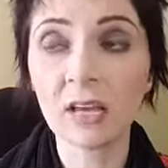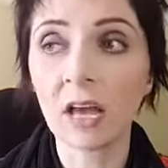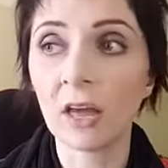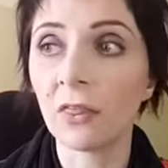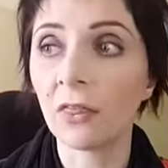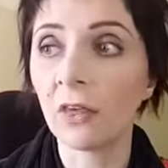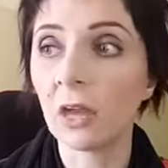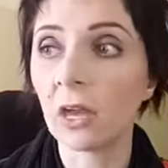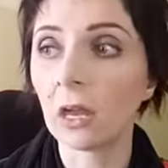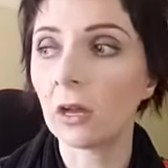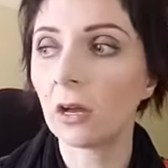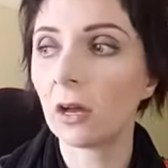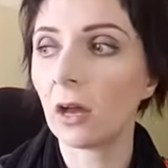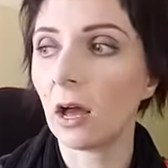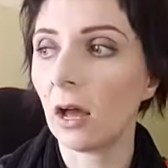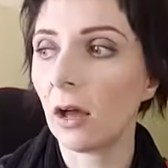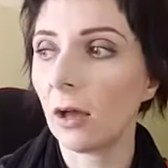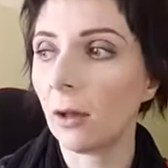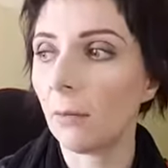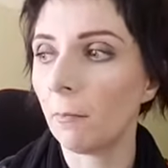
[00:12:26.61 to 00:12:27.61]
I think,
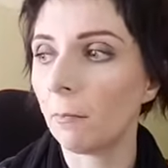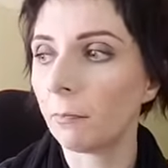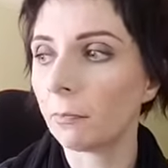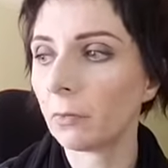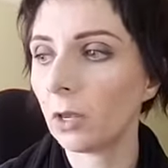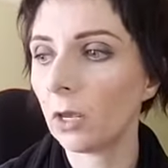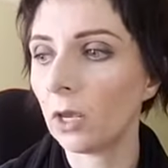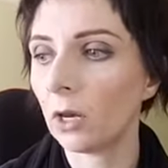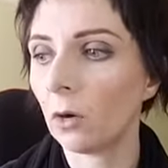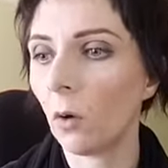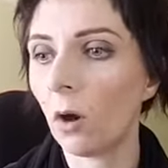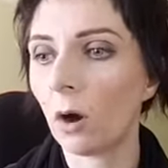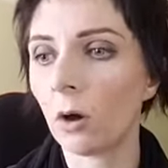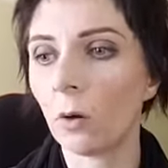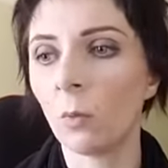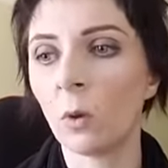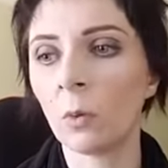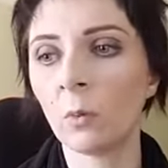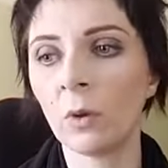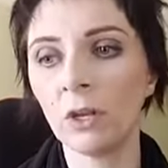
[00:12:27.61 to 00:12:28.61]

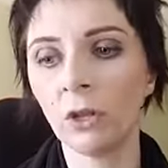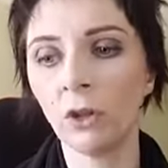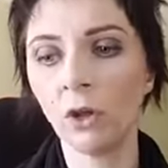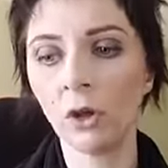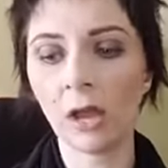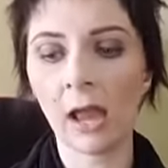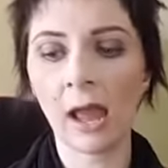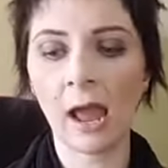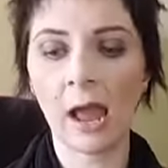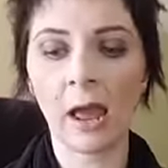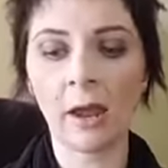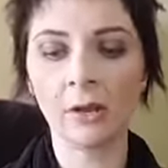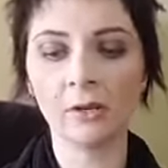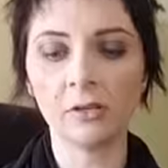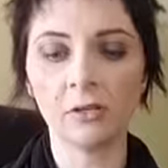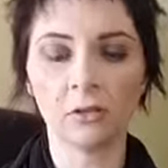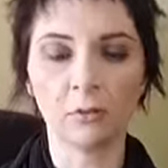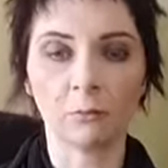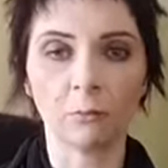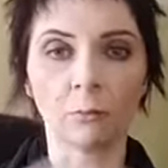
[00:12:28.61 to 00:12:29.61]
when we look at
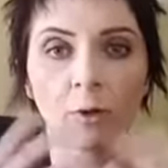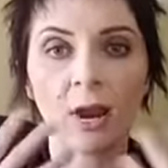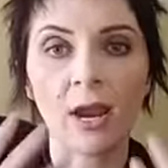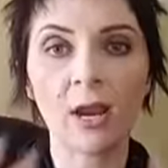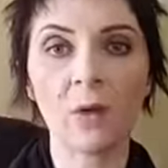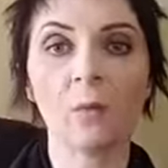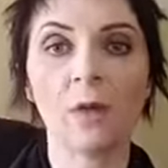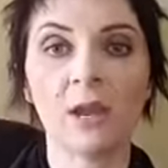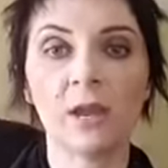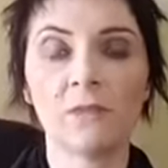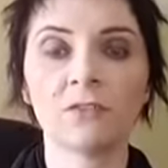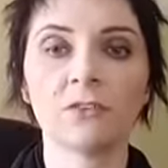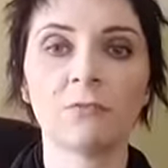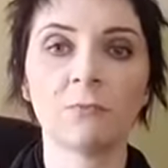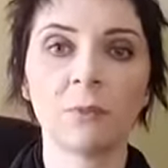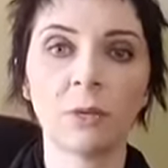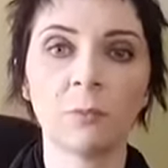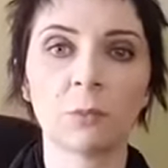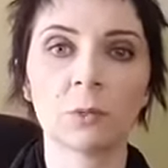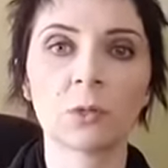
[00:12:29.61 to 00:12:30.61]
the brain waves of
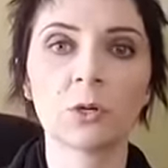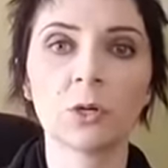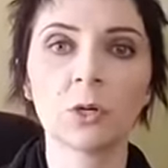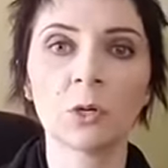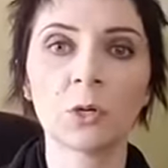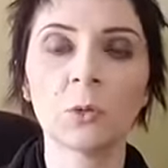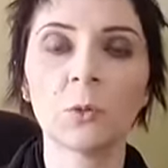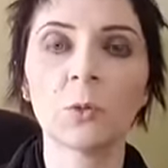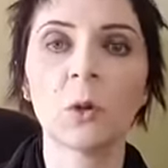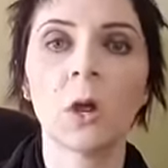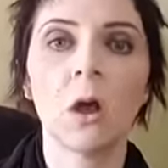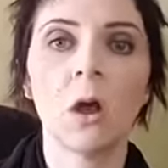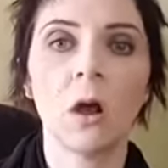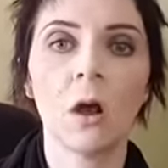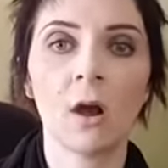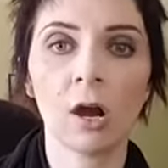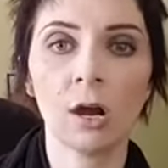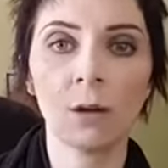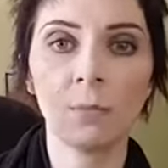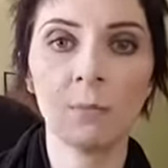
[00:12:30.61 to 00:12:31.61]
people who
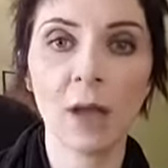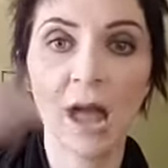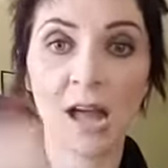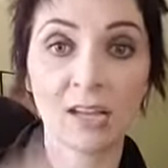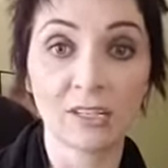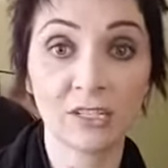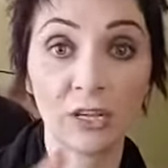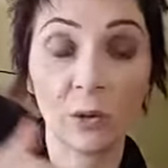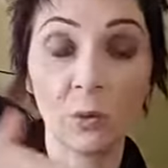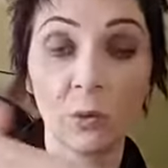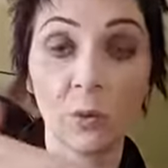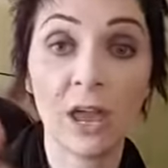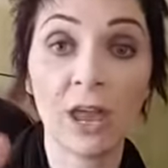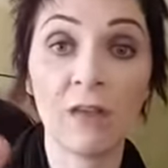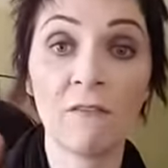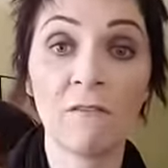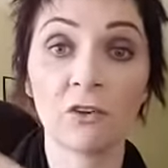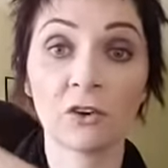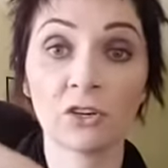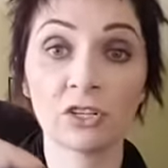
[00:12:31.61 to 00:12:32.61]
are passing
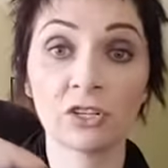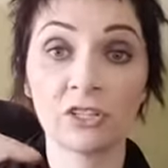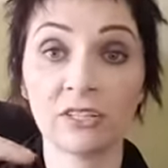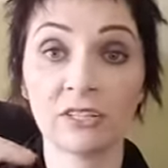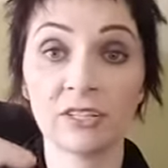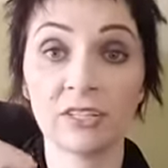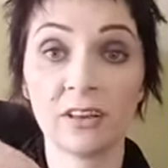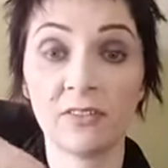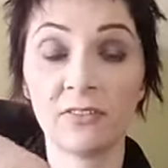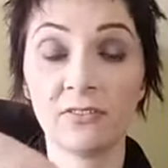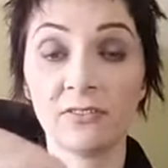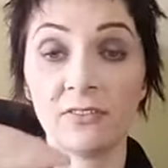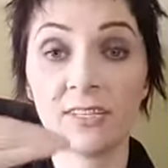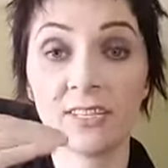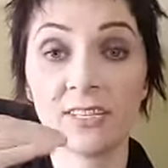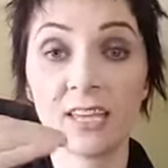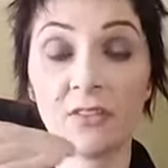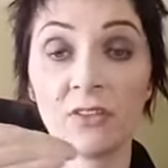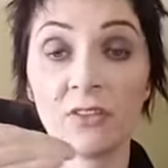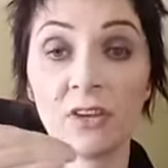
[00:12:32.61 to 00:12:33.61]
away versus,
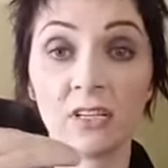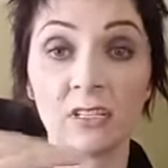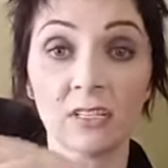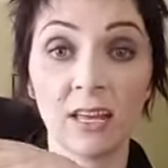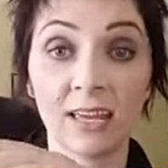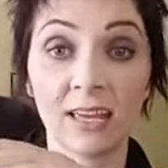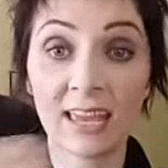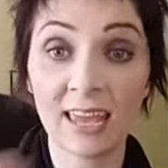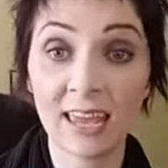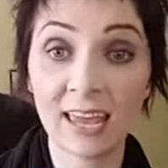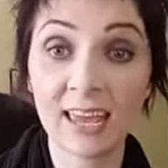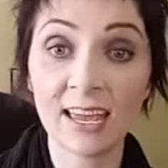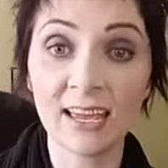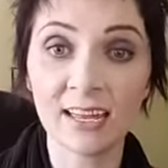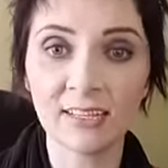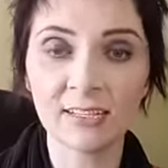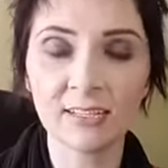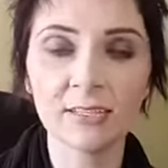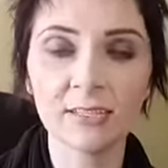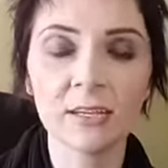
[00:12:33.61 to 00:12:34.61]
say, things like
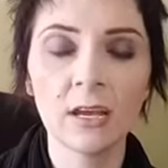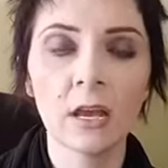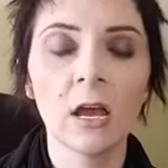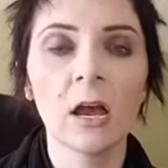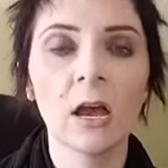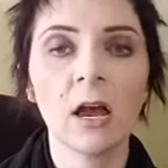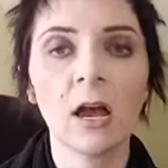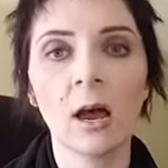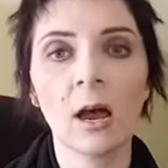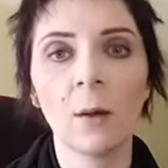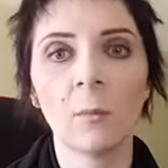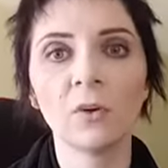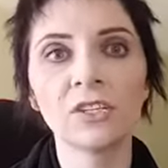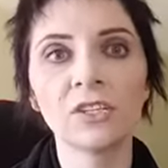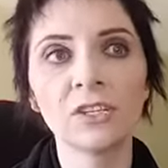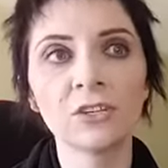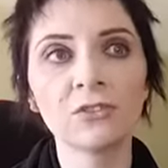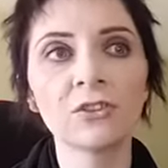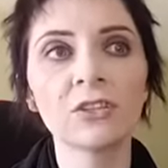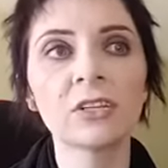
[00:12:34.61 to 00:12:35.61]
kids, what's
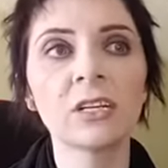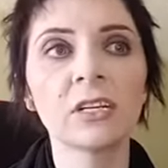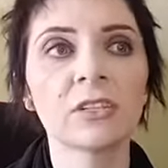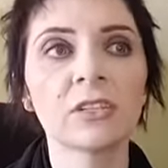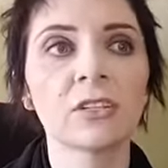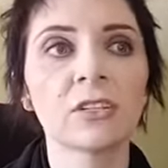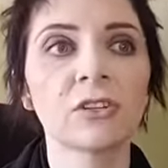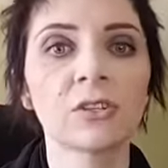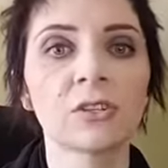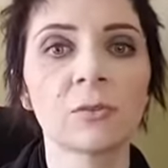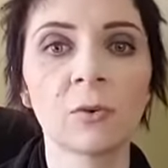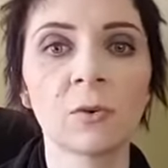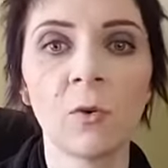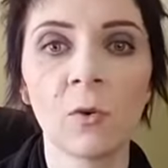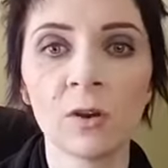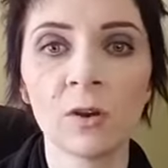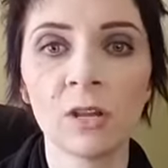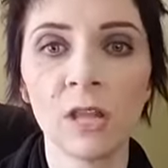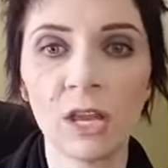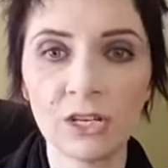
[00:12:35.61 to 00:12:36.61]
interesting is that there's some
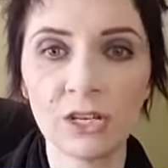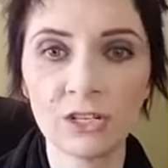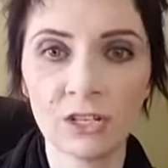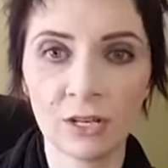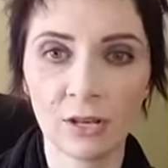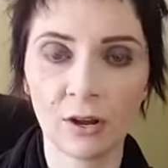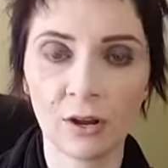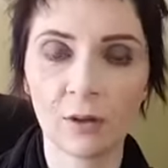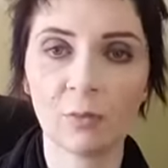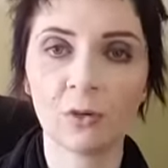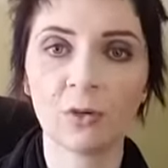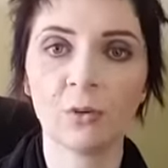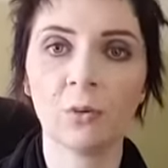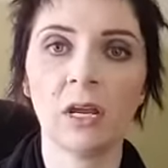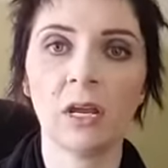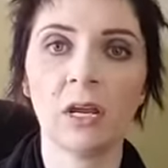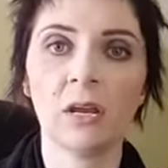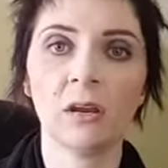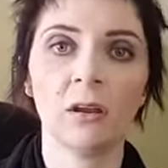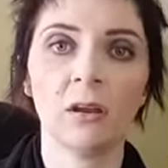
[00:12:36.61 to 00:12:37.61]
correlation there
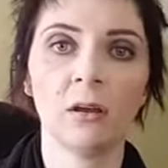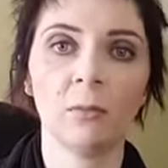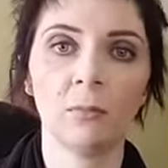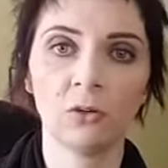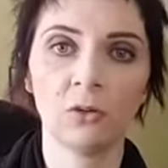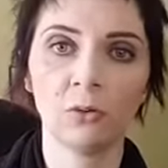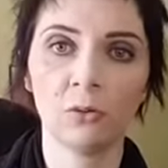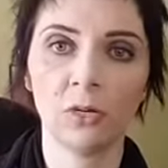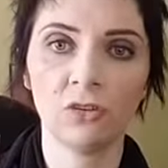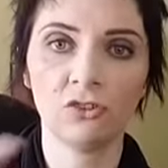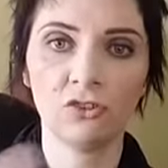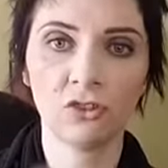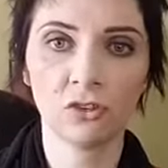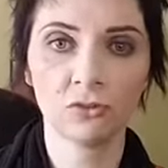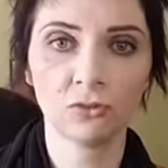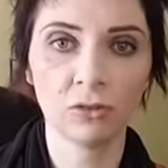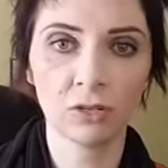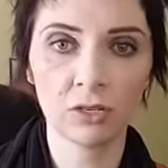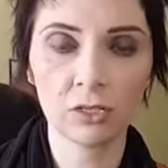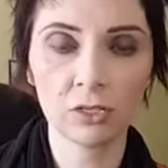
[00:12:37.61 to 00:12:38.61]
between
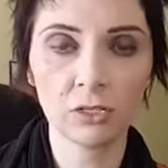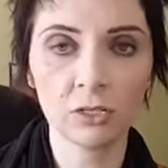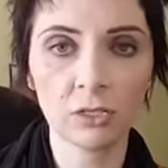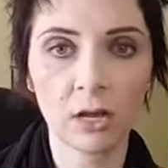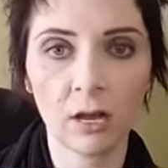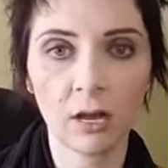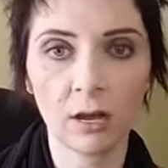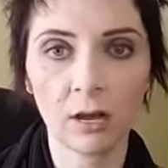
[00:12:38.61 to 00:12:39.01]
children's